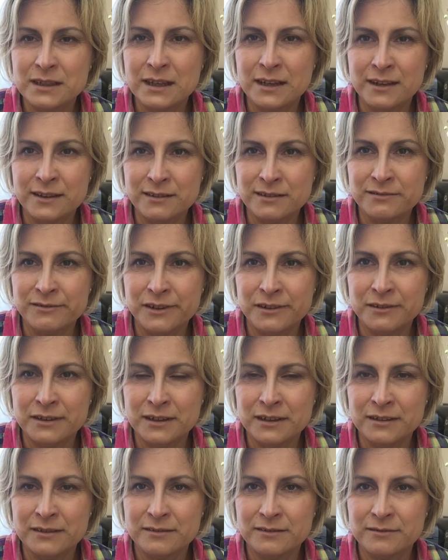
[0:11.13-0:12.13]
and it's
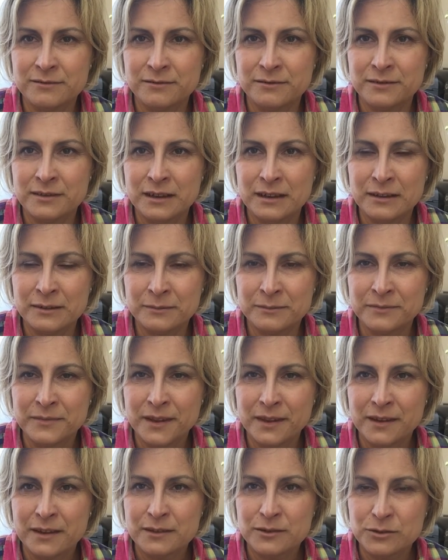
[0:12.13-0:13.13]
very
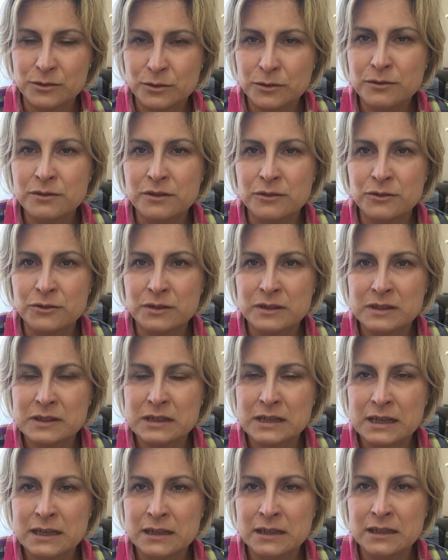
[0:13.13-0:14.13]
soothing to the
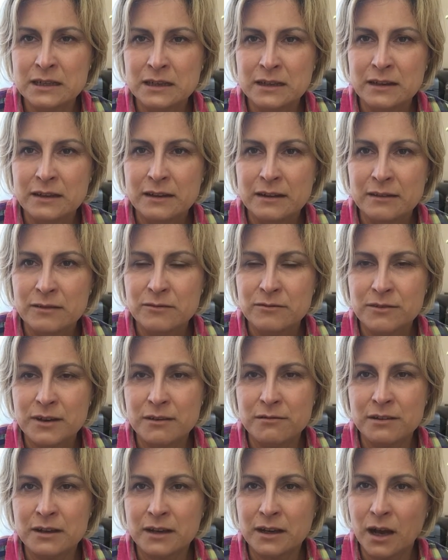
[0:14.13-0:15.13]
skin,
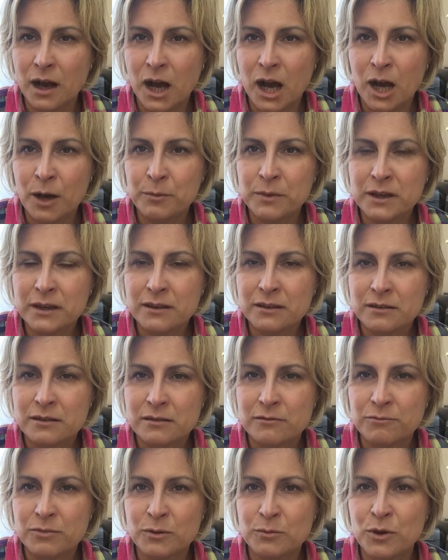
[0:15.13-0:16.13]
very calming,
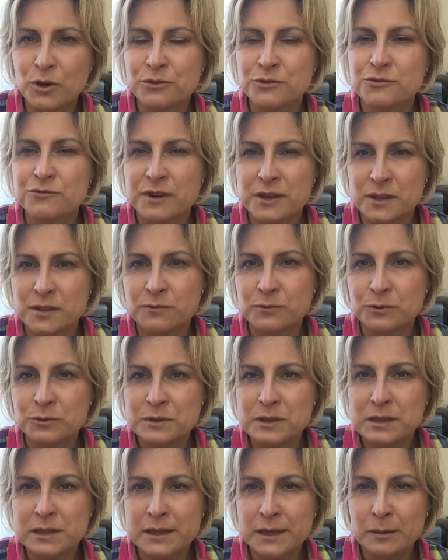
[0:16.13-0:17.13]
promotes restful
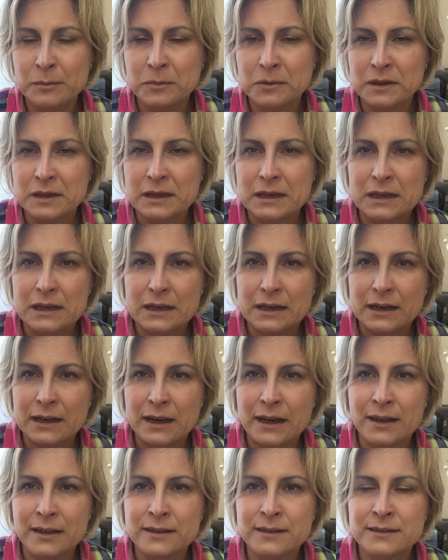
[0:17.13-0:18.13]
sleep,
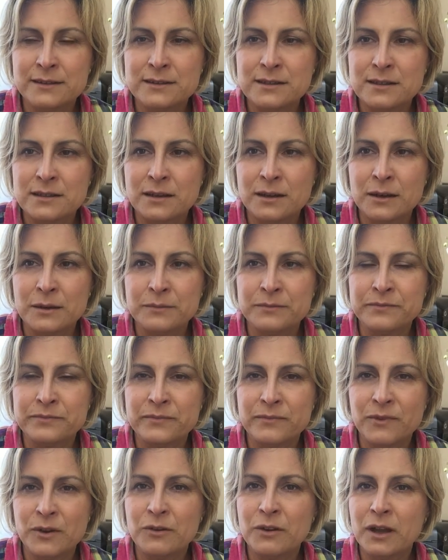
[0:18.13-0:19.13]
and it's
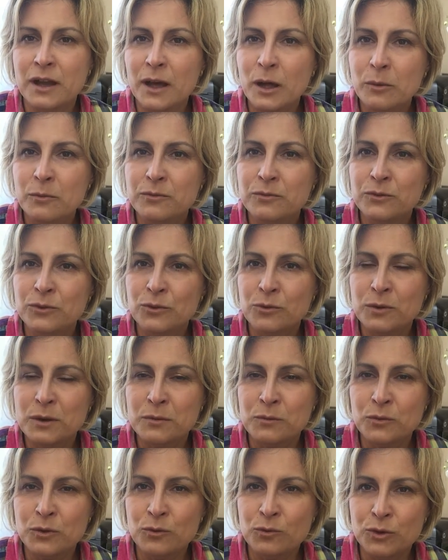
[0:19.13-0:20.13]
very helpful
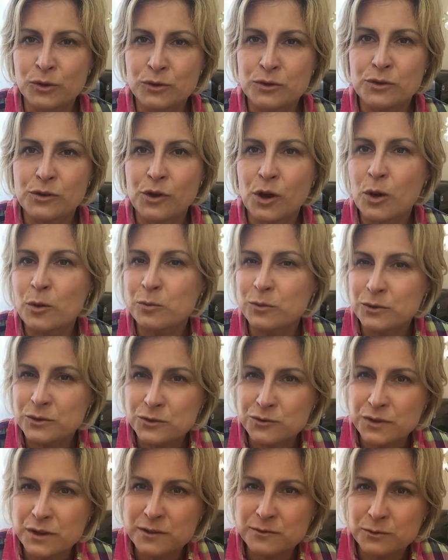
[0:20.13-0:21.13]
when we want to cope with
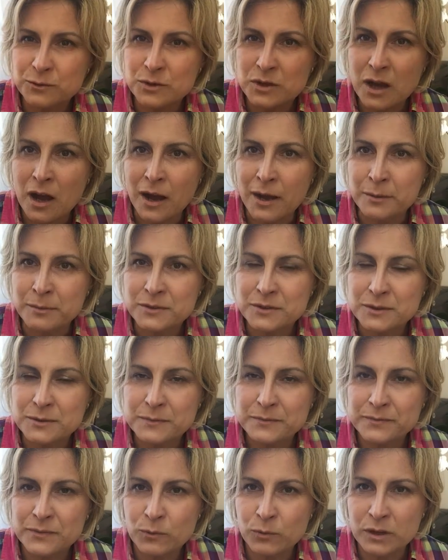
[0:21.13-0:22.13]
stressful times
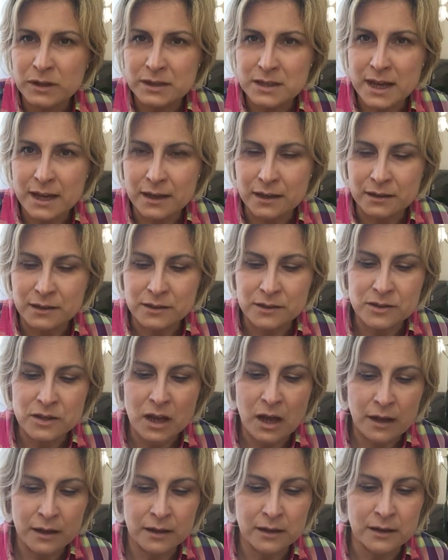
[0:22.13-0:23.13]
when taken
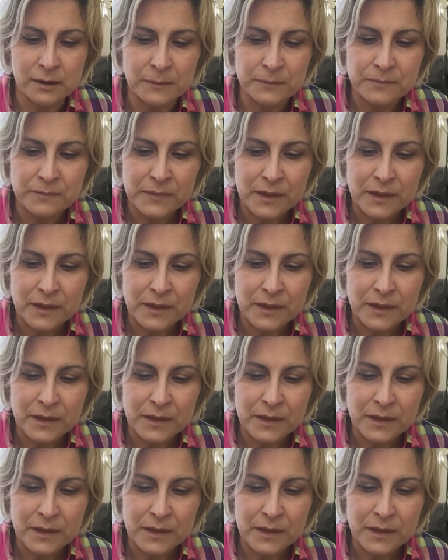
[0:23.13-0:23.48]
internally.